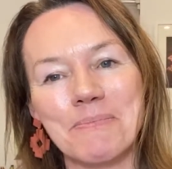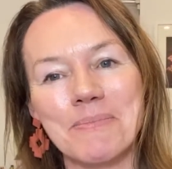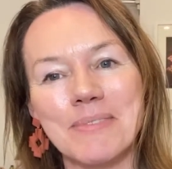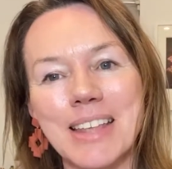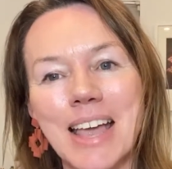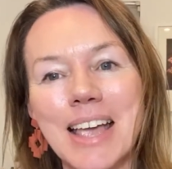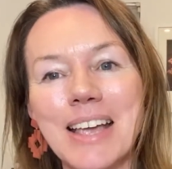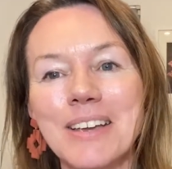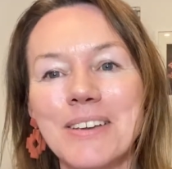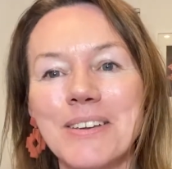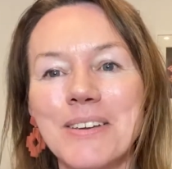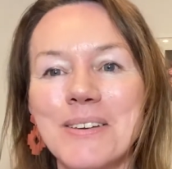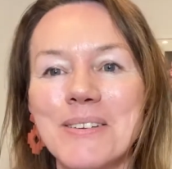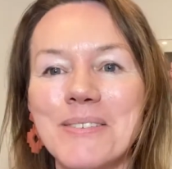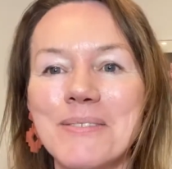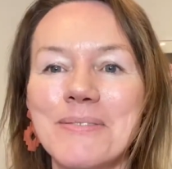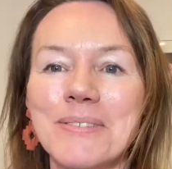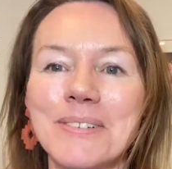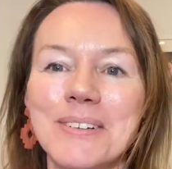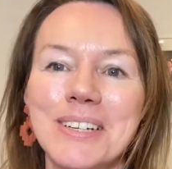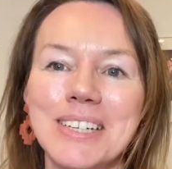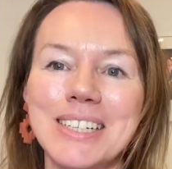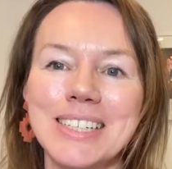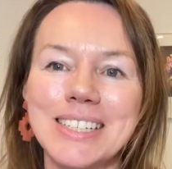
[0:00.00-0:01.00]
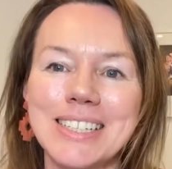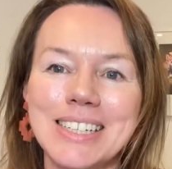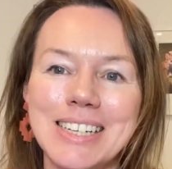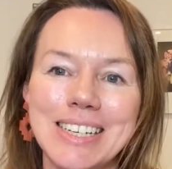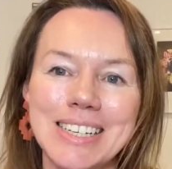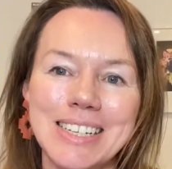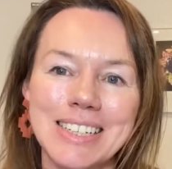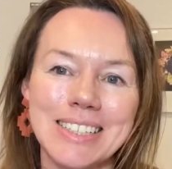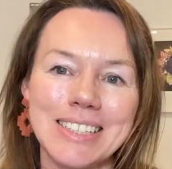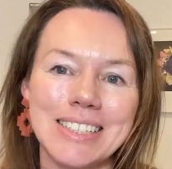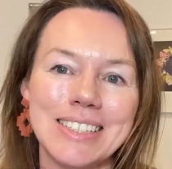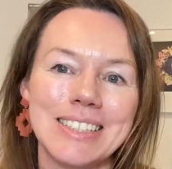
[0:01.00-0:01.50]
Thank you for
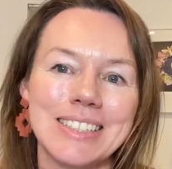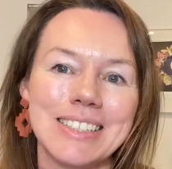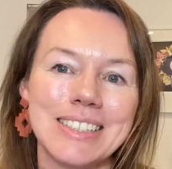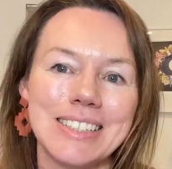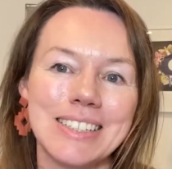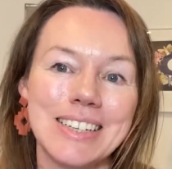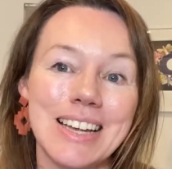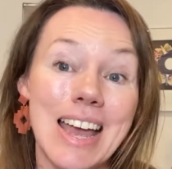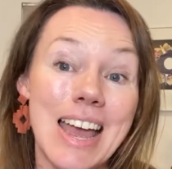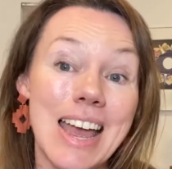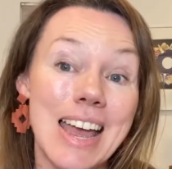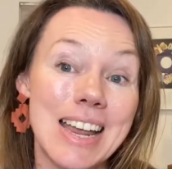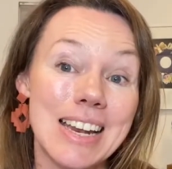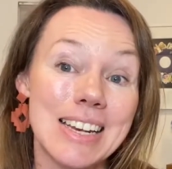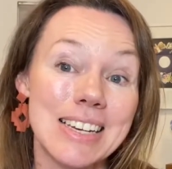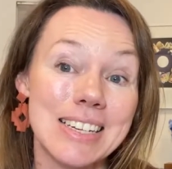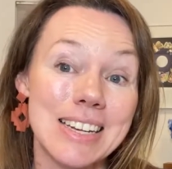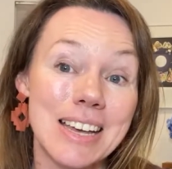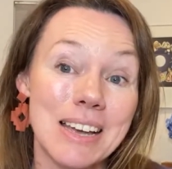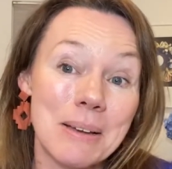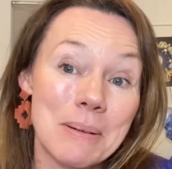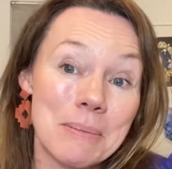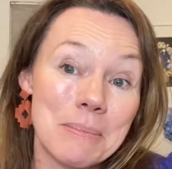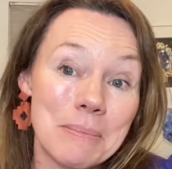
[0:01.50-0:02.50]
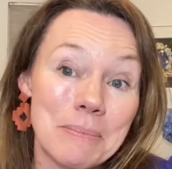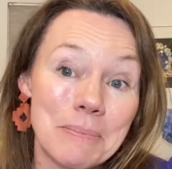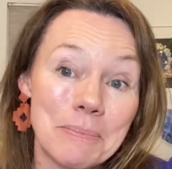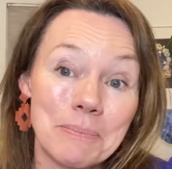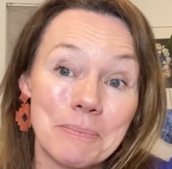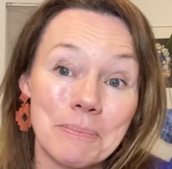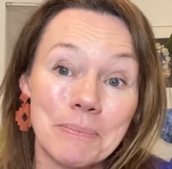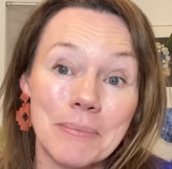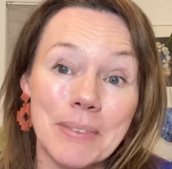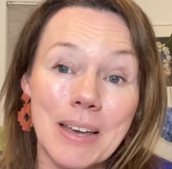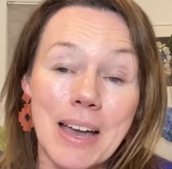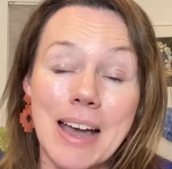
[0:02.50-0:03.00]
listening, and
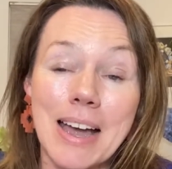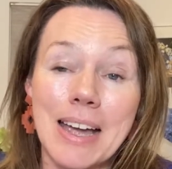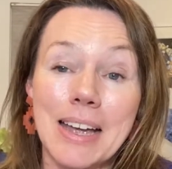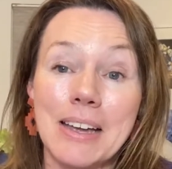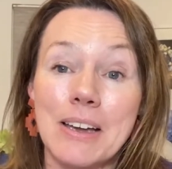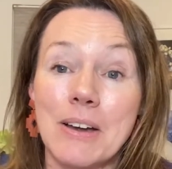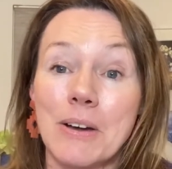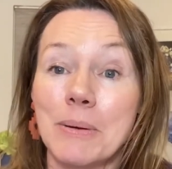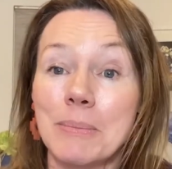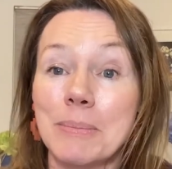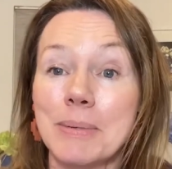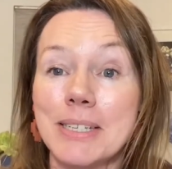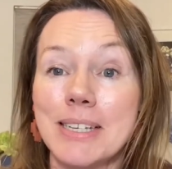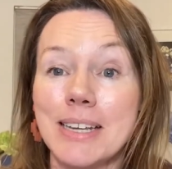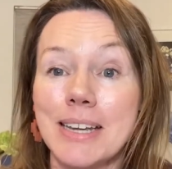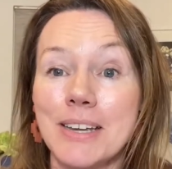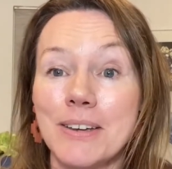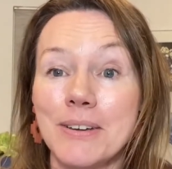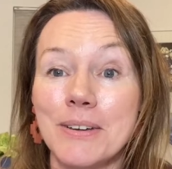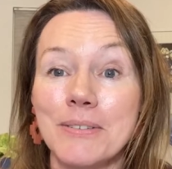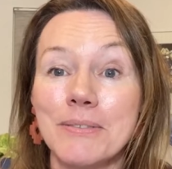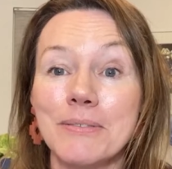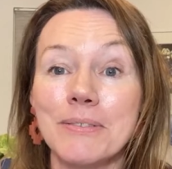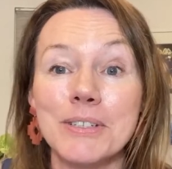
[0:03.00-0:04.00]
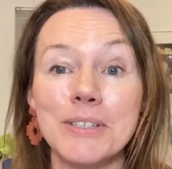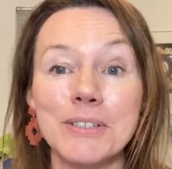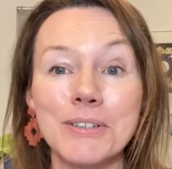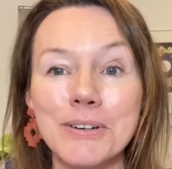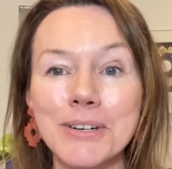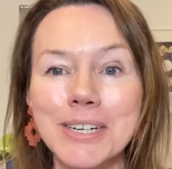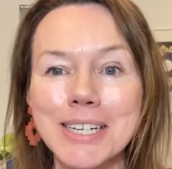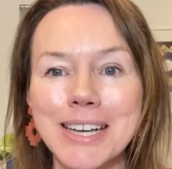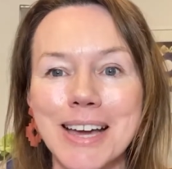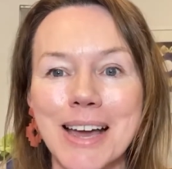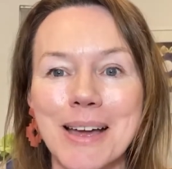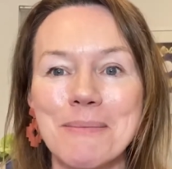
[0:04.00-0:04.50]
I hope to see you for
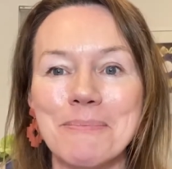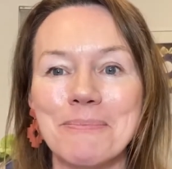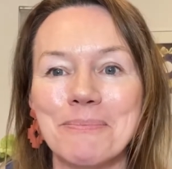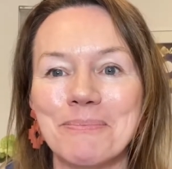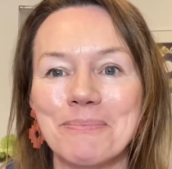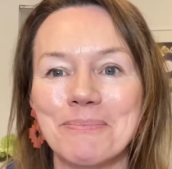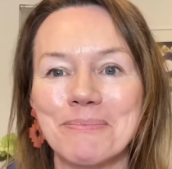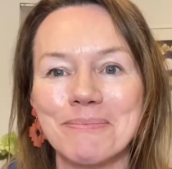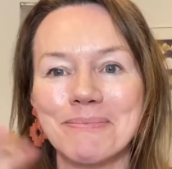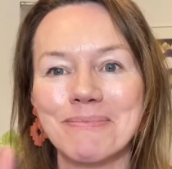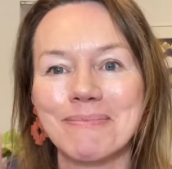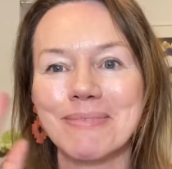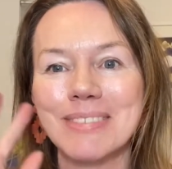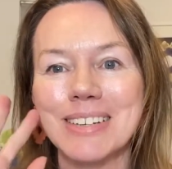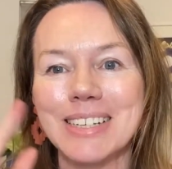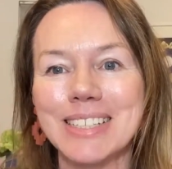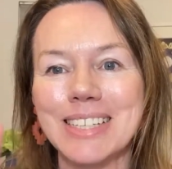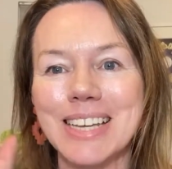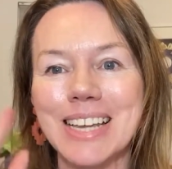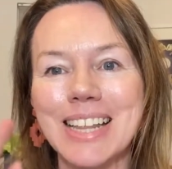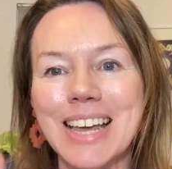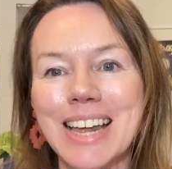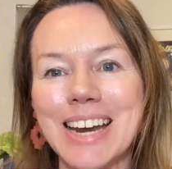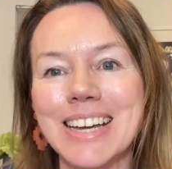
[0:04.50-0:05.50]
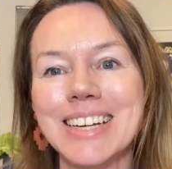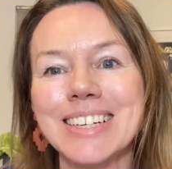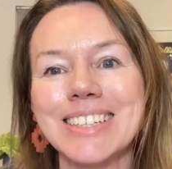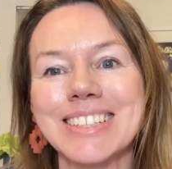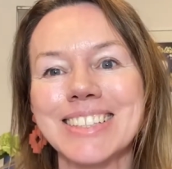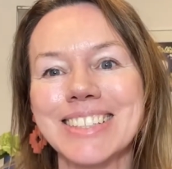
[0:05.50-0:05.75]
story time. See you later.